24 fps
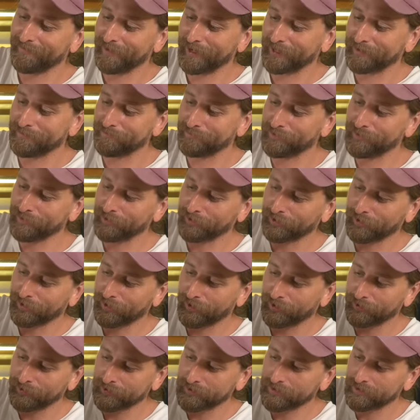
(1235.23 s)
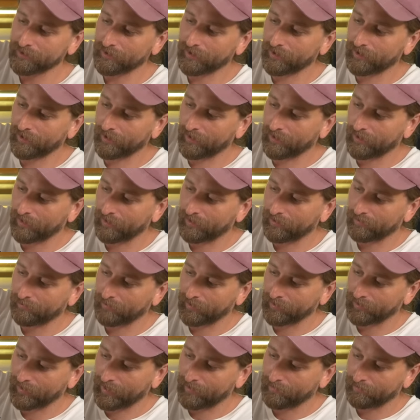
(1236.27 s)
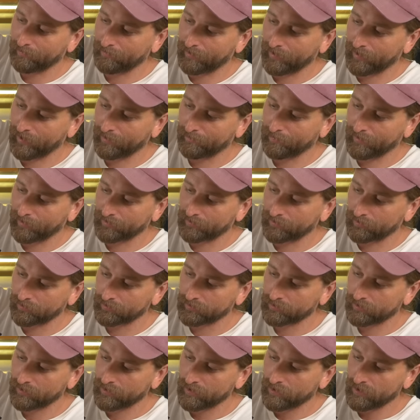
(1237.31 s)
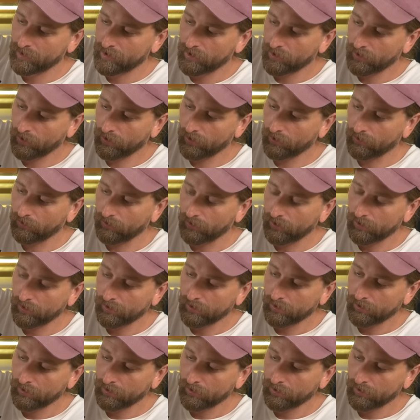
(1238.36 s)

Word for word: computer goes, my iPad goes, oh,